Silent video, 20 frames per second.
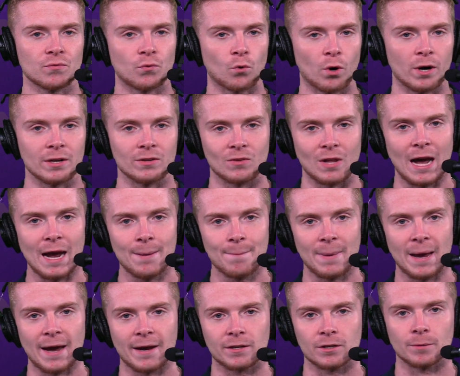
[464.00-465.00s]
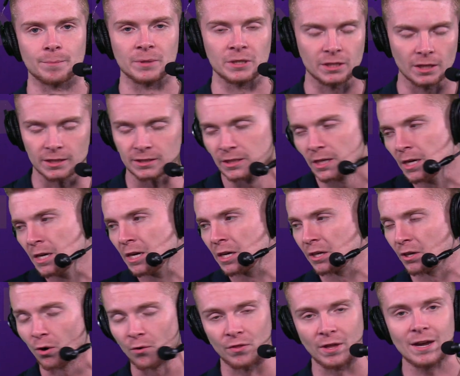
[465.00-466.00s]
for a linebacker because, you
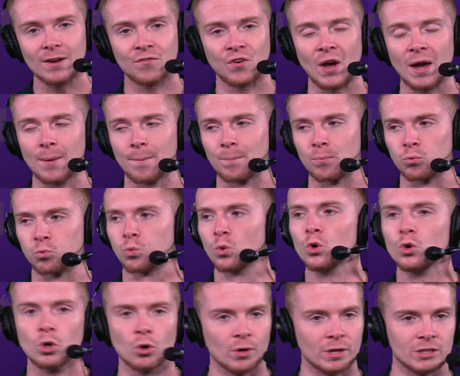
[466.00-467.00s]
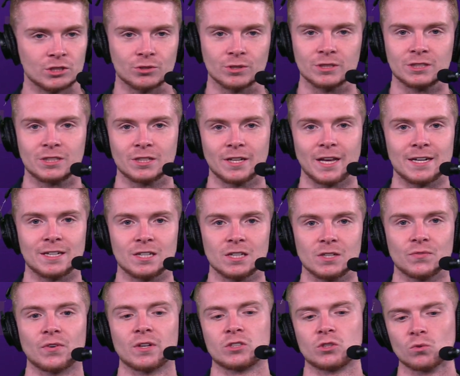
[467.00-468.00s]
know, they have had brutal injuries to that
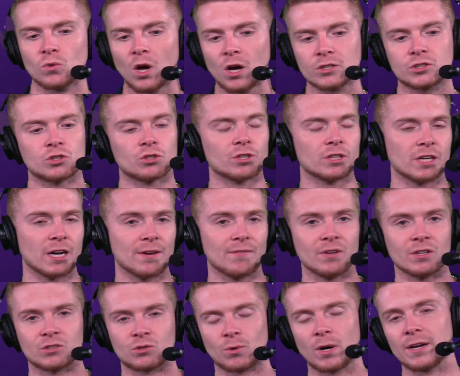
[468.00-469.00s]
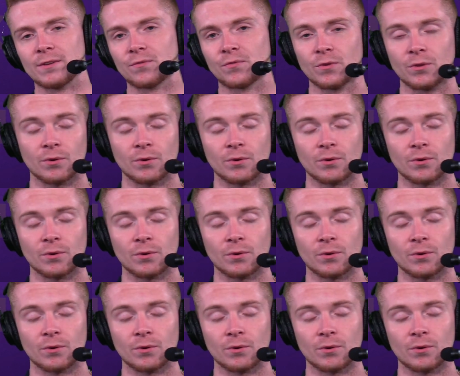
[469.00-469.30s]
defense. You lost Tre'Davious White